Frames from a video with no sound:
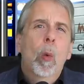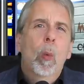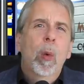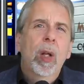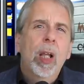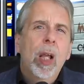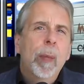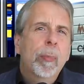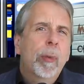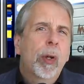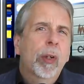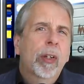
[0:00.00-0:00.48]

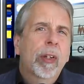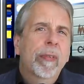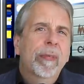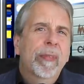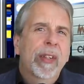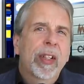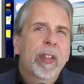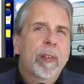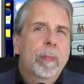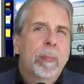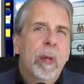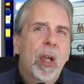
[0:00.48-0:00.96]
Well, I'm not
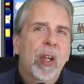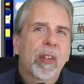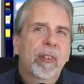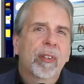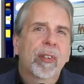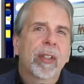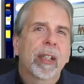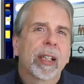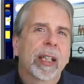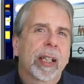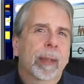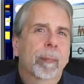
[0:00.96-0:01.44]
convinced
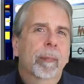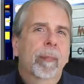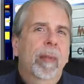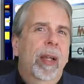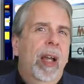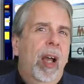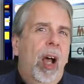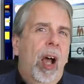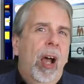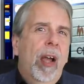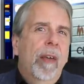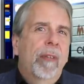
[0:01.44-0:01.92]
personally.
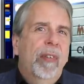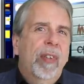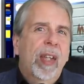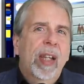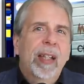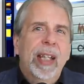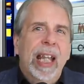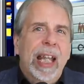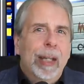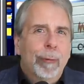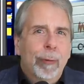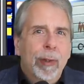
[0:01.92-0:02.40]
I've
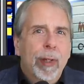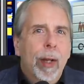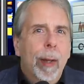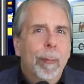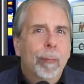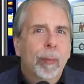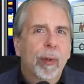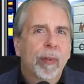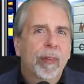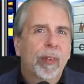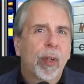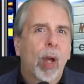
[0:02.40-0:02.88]
said here a
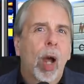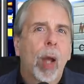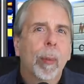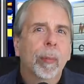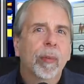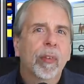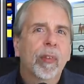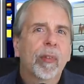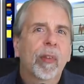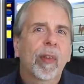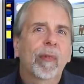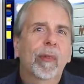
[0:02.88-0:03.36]
number of
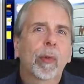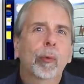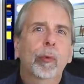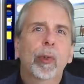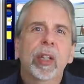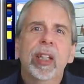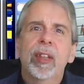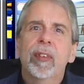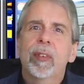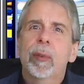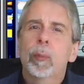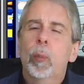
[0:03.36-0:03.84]
times that the
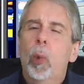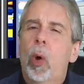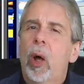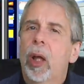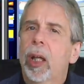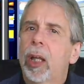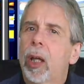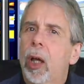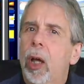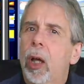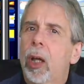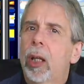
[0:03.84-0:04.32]
reason
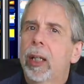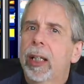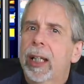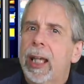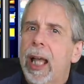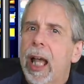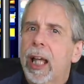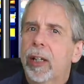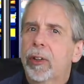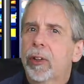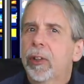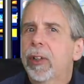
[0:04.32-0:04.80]
why
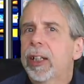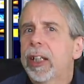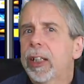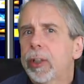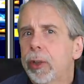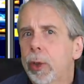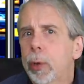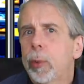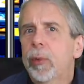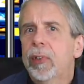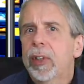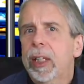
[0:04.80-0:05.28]
early action
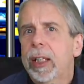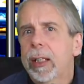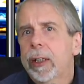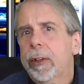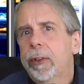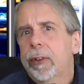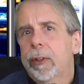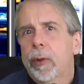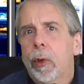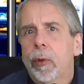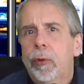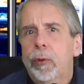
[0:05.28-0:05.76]
in New
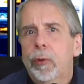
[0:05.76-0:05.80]
Zealand and